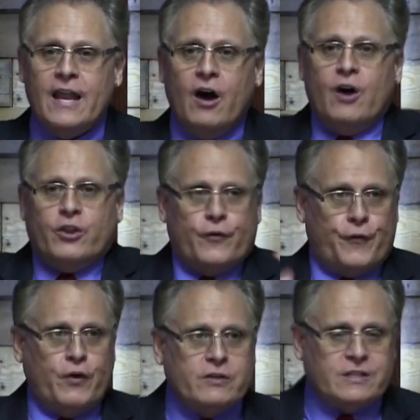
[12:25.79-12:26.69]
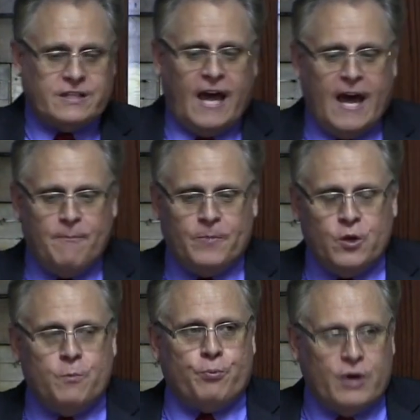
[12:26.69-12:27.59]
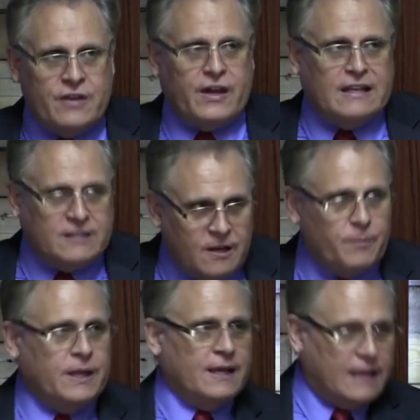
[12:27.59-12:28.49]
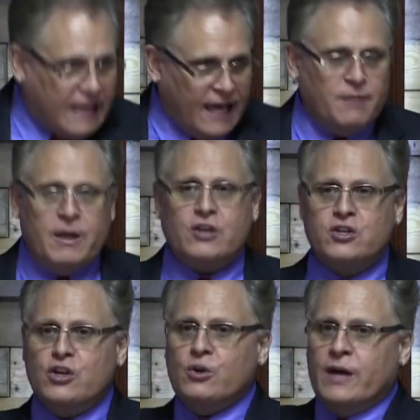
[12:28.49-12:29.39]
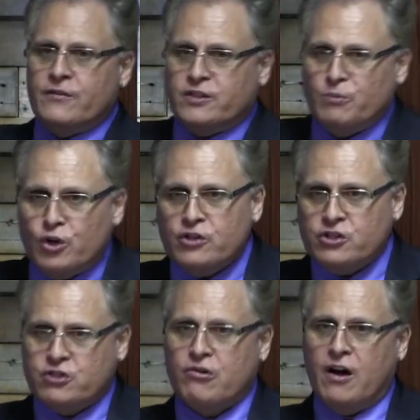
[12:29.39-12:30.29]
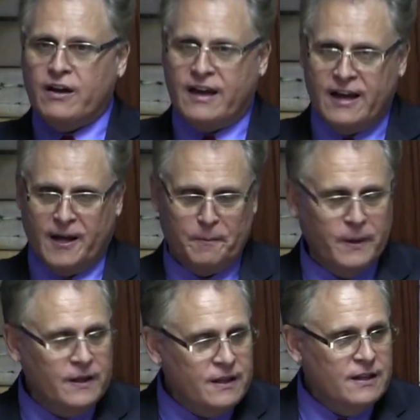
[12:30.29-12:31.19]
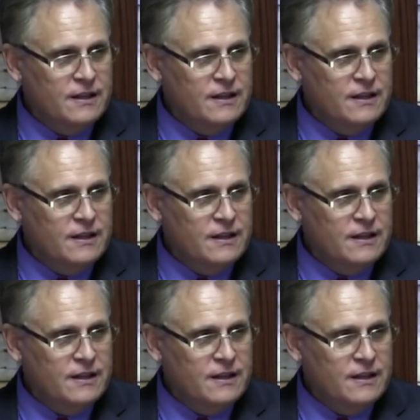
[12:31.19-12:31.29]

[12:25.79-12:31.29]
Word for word: Now, the first time you breathe on somebody, again, make sure you have some good, strong gum.